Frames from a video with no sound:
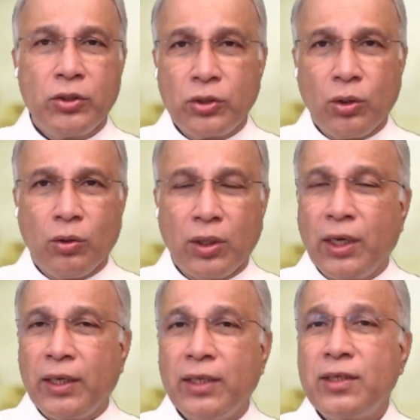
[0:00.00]
So
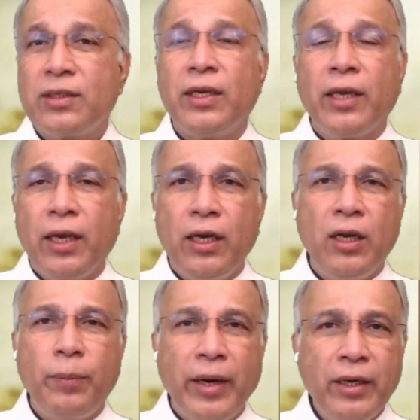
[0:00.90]
this is an
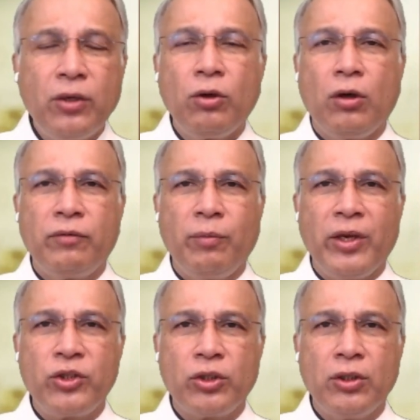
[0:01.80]
independent
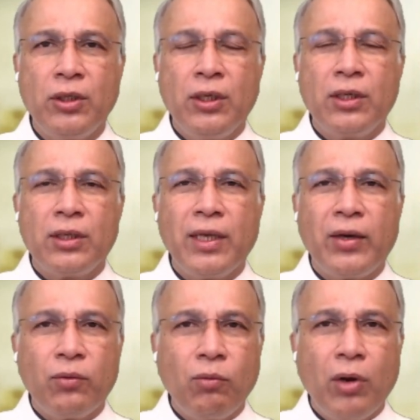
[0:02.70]
confirmation
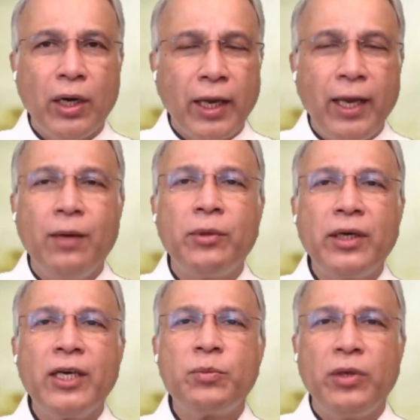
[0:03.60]
that what Elmer
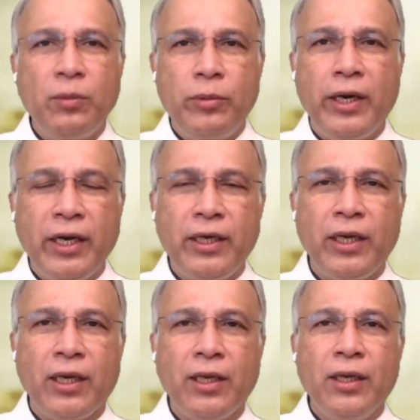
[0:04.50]
has been
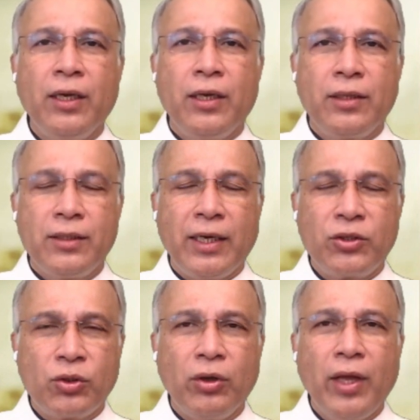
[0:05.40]
predicting
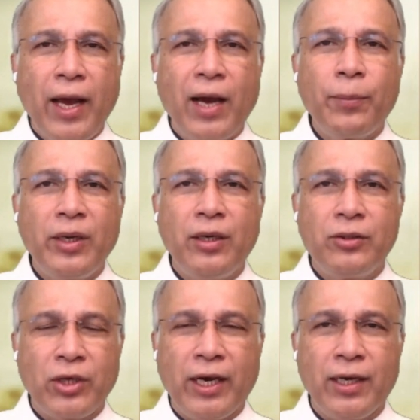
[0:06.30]
that's going to happen in
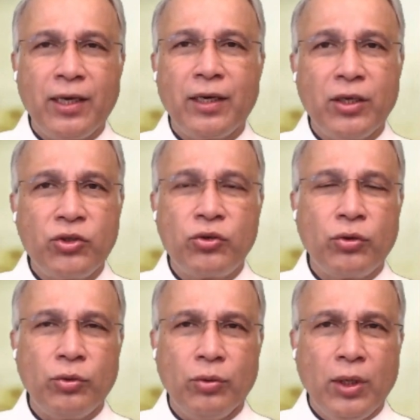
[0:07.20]
China is
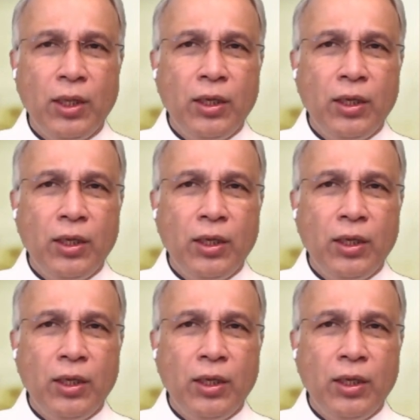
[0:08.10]
true.